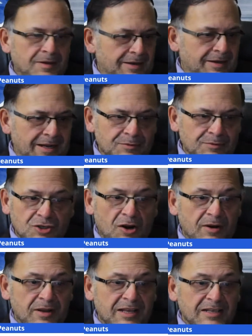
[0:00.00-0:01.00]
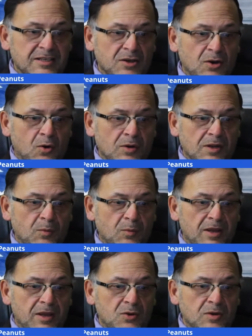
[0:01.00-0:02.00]
And I'm sorry, that's the only way
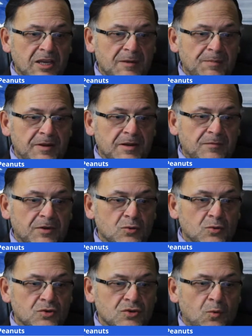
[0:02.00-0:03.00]
you keep individuals